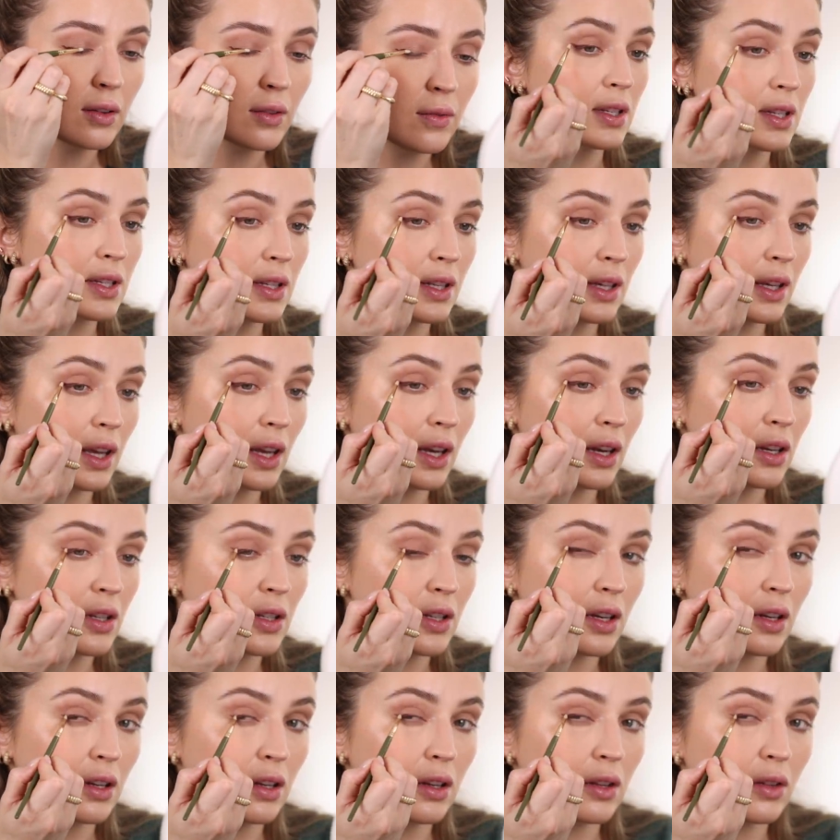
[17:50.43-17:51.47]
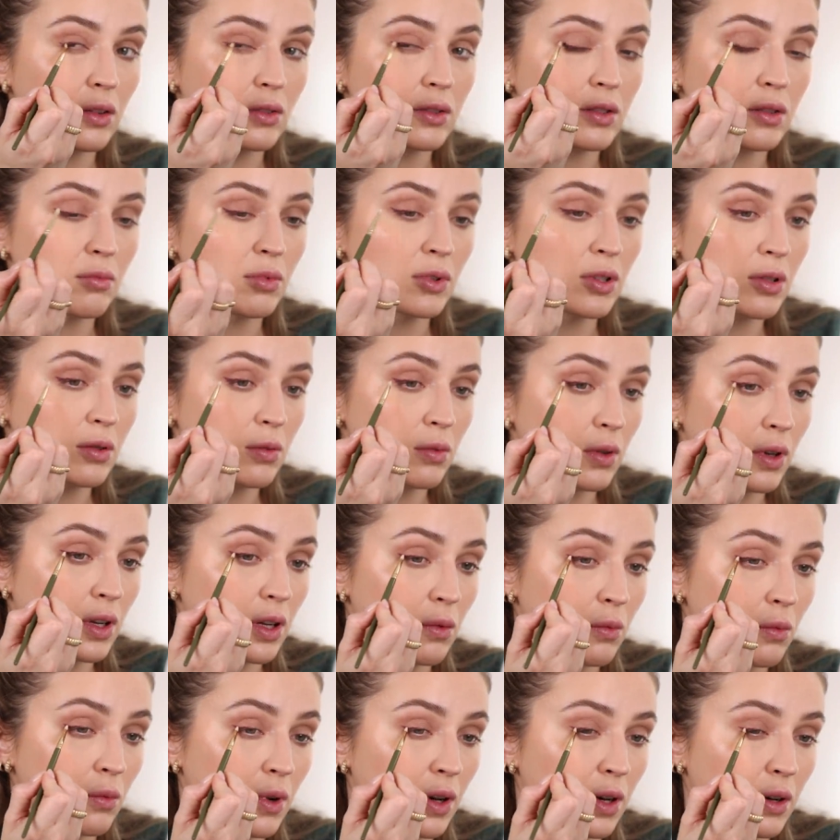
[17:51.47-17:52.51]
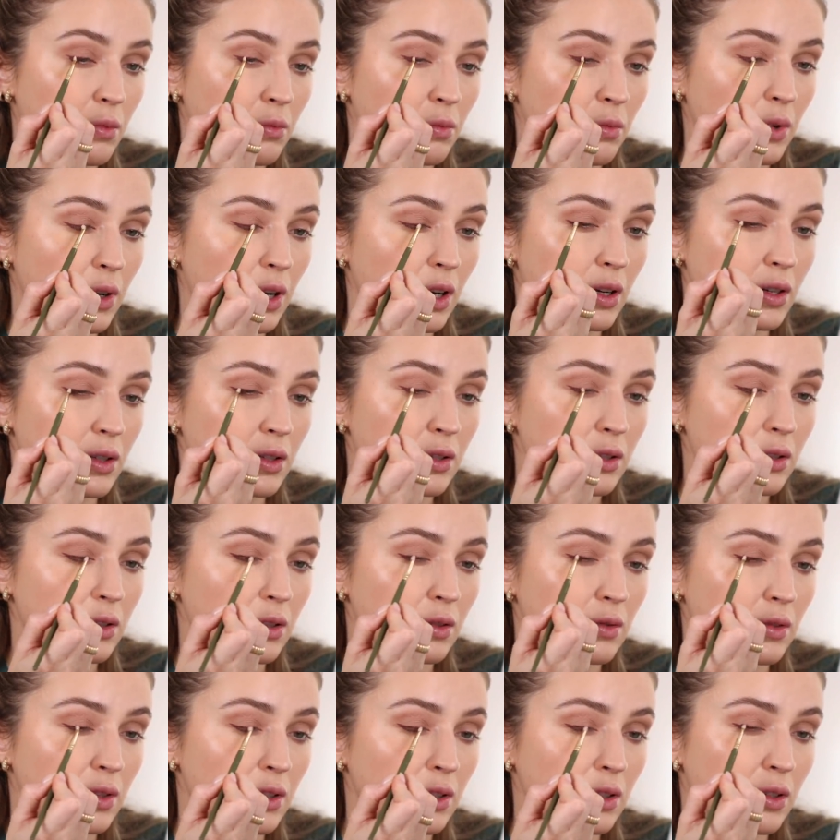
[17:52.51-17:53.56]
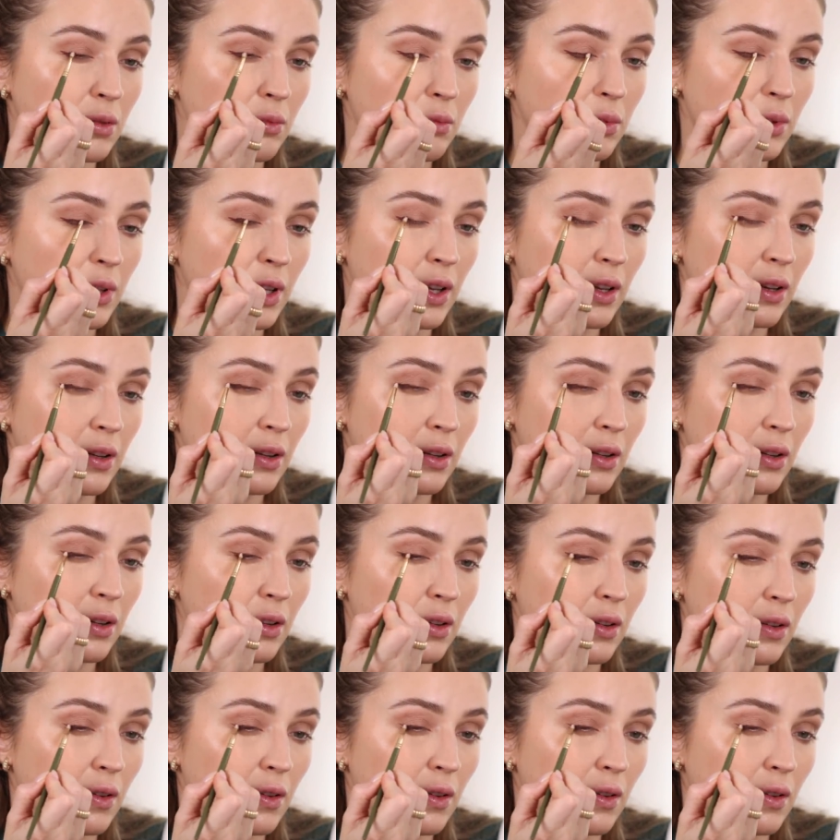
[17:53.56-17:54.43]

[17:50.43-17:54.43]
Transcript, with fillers: This is the Katie Jane Hughes number 21 brush, so I'm just gonna blend